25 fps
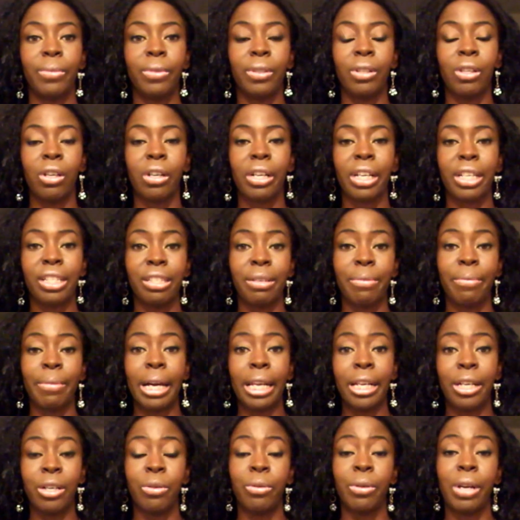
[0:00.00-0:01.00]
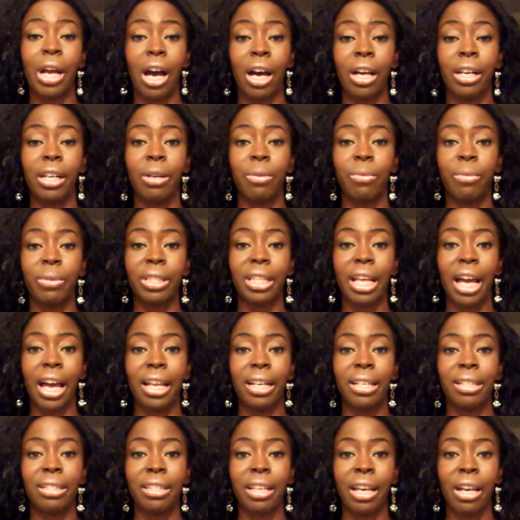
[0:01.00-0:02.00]
look at somebody who got in with
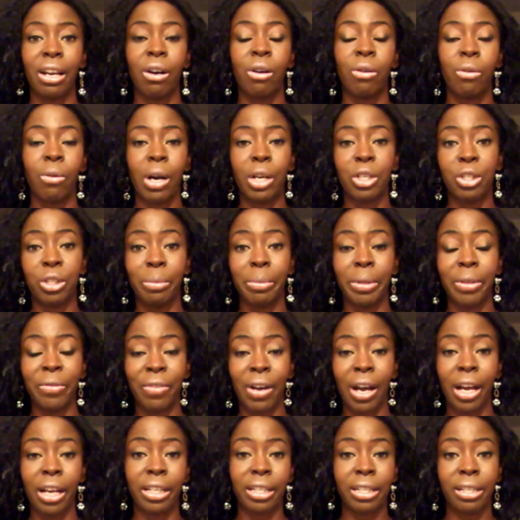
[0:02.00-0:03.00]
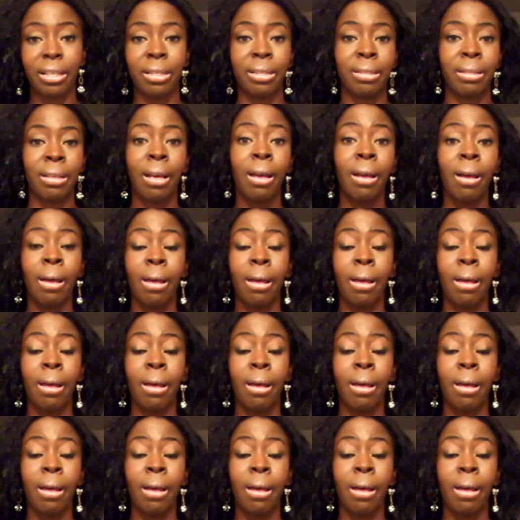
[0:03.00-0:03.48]
that and say, oh, I should be fine because